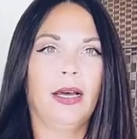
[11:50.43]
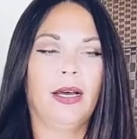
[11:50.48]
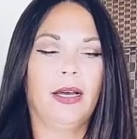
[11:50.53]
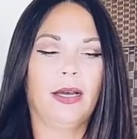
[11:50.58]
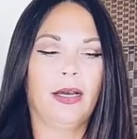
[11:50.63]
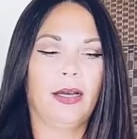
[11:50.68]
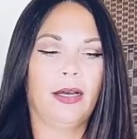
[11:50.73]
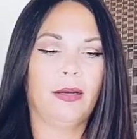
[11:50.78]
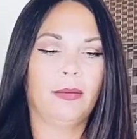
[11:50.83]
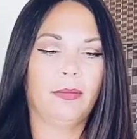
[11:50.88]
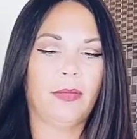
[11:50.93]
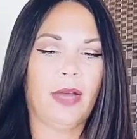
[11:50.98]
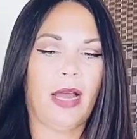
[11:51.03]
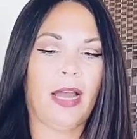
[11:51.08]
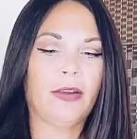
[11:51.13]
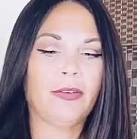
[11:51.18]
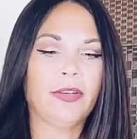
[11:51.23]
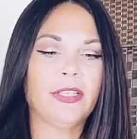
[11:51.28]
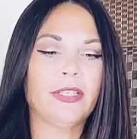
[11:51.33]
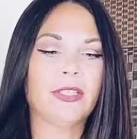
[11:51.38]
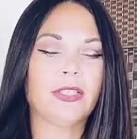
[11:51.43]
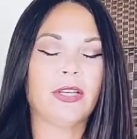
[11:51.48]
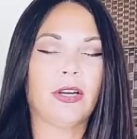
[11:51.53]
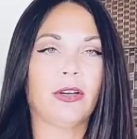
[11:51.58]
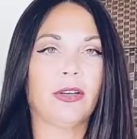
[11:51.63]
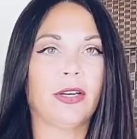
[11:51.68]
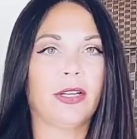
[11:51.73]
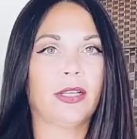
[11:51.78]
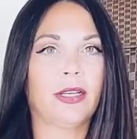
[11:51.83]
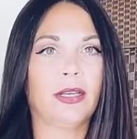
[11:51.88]
I
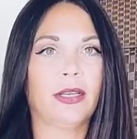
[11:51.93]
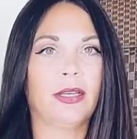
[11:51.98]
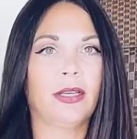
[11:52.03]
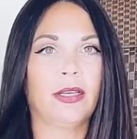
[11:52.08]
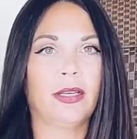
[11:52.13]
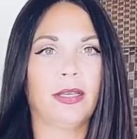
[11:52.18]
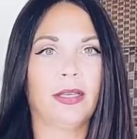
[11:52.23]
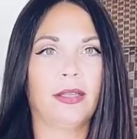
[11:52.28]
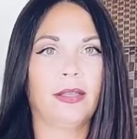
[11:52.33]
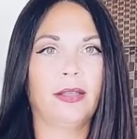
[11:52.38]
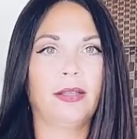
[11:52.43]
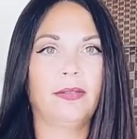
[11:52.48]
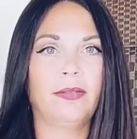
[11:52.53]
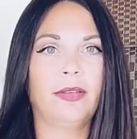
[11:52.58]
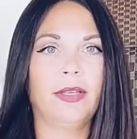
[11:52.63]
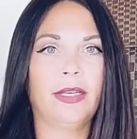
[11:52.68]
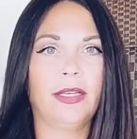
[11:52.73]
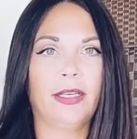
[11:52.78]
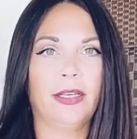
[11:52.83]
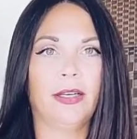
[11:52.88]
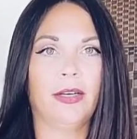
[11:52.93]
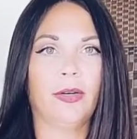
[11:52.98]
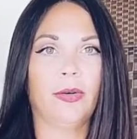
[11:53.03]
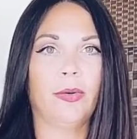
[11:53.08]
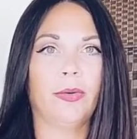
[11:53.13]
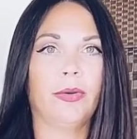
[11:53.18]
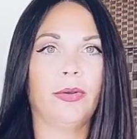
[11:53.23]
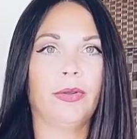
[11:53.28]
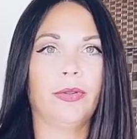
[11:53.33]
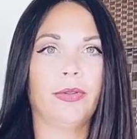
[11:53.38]
restarted the
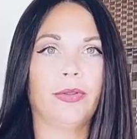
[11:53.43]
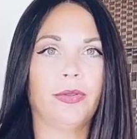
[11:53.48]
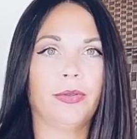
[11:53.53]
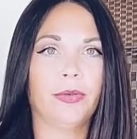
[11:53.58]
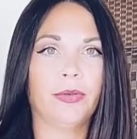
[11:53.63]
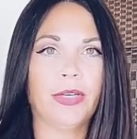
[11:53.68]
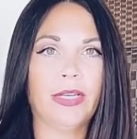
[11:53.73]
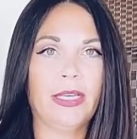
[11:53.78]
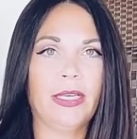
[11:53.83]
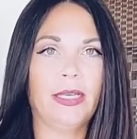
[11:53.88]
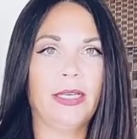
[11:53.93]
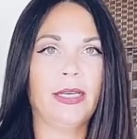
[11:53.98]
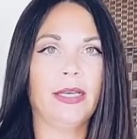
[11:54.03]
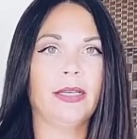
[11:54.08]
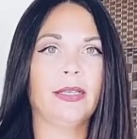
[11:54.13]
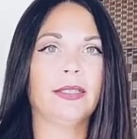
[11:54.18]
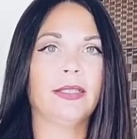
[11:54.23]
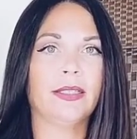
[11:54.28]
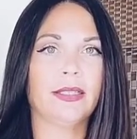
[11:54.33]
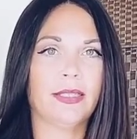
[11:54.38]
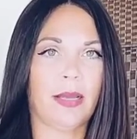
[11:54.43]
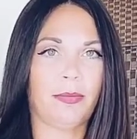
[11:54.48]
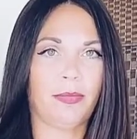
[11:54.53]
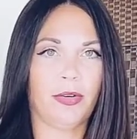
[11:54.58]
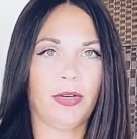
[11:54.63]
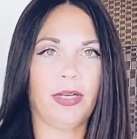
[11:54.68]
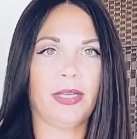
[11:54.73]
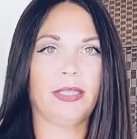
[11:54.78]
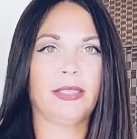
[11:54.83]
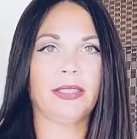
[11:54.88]
video three
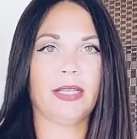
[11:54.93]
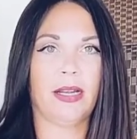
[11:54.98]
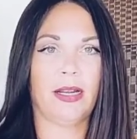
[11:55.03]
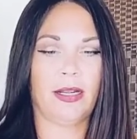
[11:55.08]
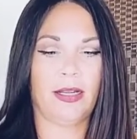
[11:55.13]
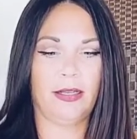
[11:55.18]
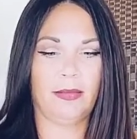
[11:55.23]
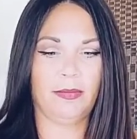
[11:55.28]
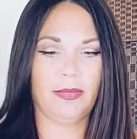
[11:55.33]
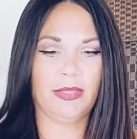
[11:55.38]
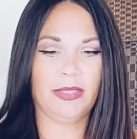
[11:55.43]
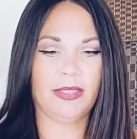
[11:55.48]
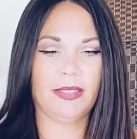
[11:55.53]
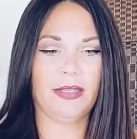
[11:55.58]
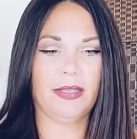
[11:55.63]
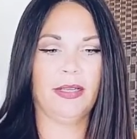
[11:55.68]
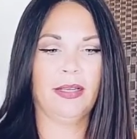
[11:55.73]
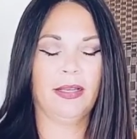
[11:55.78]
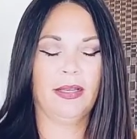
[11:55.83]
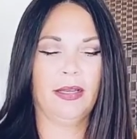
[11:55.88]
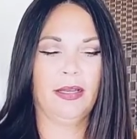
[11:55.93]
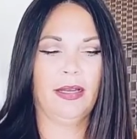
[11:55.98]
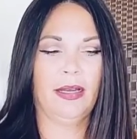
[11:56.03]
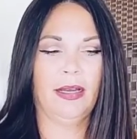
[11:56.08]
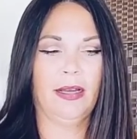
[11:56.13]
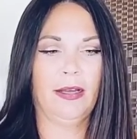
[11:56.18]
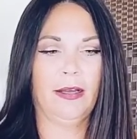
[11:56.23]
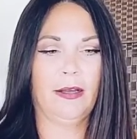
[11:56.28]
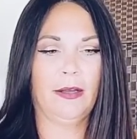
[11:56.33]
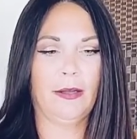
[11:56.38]
separate times.
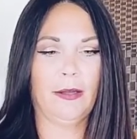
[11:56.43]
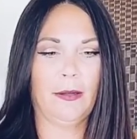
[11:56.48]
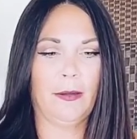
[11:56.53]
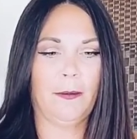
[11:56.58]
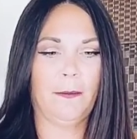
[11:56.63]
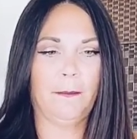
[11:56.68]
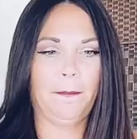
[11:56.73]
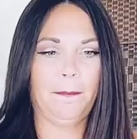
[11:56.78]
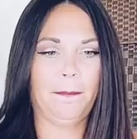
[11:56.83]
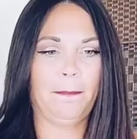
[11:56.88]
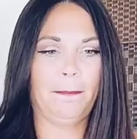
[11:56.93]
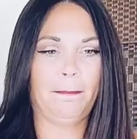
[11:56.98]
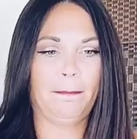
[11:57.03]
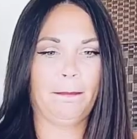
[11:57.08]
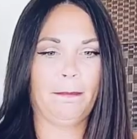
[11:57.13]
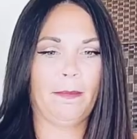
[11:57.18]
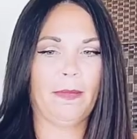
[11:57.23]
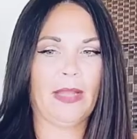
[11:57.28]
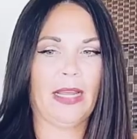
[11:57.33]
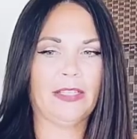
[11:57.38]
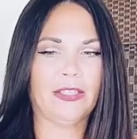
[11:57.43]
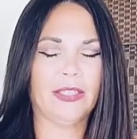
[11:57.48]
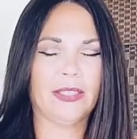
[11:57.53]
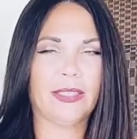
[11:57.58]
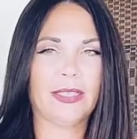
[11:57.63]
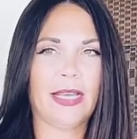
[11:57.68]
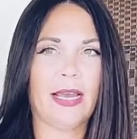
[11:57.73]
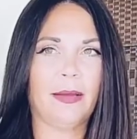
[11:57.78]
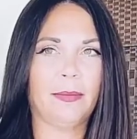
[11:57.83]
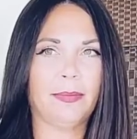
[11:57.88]
I
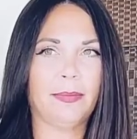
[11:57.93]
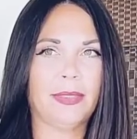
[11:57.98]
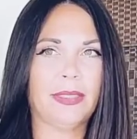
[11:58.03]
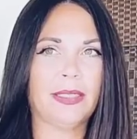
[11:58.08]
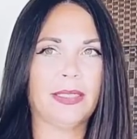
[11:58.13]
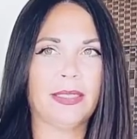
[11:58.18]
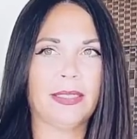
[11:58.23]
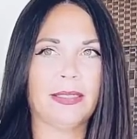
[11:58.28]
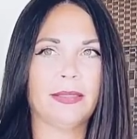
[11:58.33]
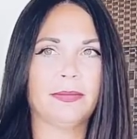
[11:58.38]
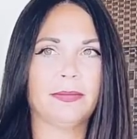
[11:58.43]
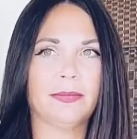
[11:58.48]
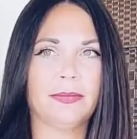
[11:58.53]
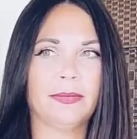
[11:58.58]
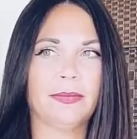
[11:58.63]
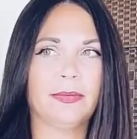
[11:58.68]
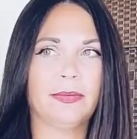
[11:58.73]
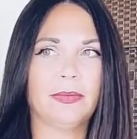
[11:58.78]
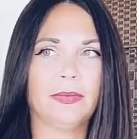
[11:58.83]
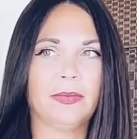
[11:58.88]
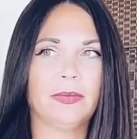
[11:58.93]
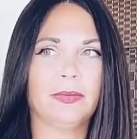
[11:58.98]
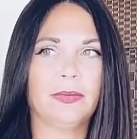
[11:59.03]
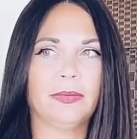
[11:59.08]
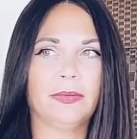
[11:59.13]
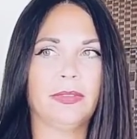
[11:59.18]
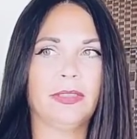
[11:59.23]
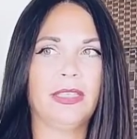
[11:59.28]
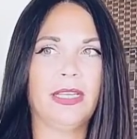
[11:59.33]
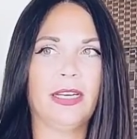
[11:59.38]
just kept
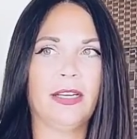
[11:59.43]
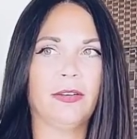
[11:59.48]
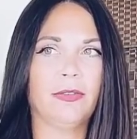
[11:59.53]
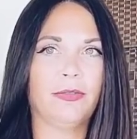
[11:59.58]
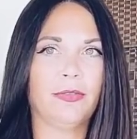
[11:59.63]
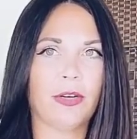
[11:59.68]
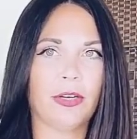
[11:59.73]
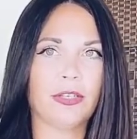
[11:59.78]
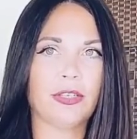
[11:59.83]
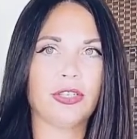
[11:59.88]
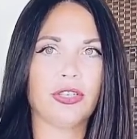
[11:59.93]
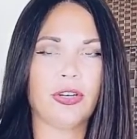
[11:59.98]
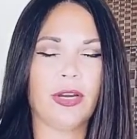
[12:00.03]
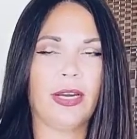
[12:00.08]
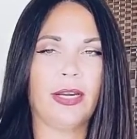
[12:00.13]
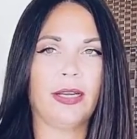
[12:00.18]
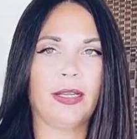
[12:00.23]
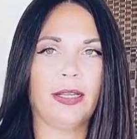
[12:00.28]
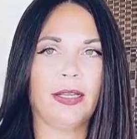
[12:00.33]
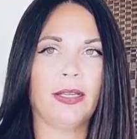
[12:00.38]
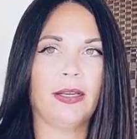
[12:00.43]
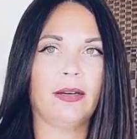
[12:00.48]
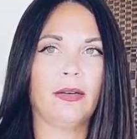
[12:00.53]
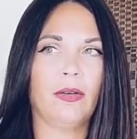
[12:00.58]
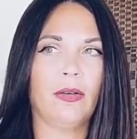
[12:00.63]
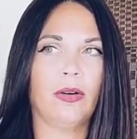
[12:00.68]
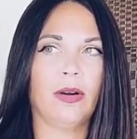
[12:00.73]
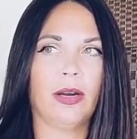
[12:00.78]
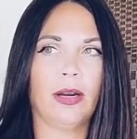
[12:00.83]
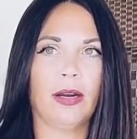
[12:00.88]
getting frustrated,
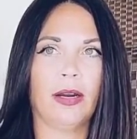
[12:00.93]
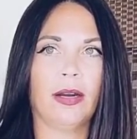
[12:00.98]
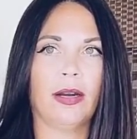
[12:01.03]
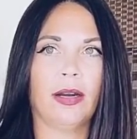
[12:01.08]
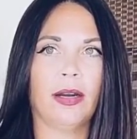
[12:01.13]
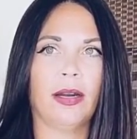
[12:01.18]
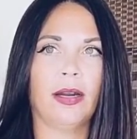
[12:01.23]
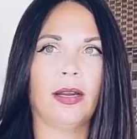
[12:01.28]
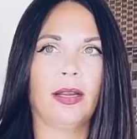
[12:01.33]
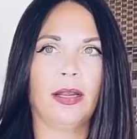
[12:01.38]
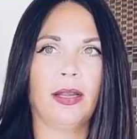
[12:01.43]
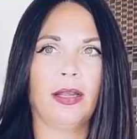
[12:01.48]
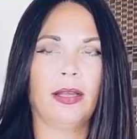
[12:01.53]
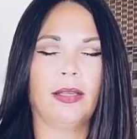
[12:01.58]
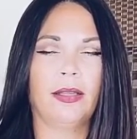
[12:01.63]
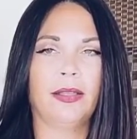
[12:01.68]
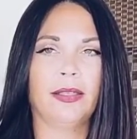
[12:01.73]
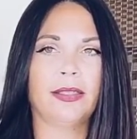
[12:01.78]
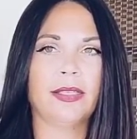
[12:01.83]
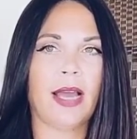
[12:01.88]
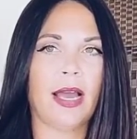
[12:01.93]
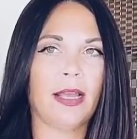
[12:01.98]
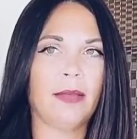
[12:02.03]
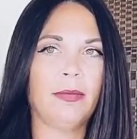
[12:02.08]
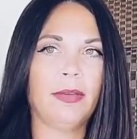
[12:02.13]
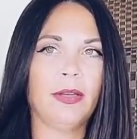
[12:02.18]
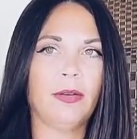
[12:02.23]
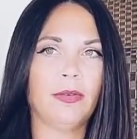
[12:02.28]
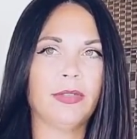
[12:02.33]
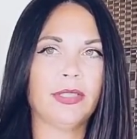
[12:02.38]
or the
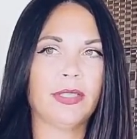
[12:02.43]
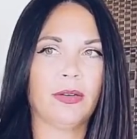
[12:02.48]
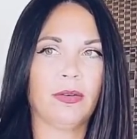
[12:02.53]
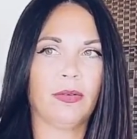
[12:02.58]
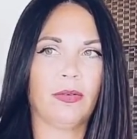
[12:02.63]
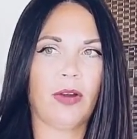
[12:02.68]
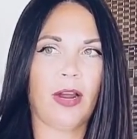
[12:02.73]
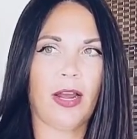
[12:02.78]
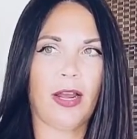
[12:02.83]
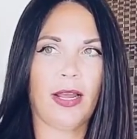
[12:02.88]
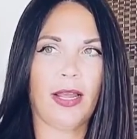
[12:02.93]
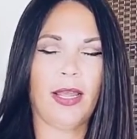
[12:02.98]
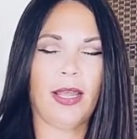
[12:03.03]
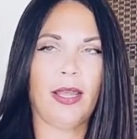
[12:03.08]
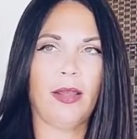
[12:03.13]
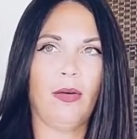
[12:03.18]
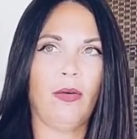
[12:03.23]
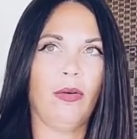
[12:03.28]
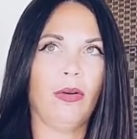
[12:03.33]
timing wasn't right,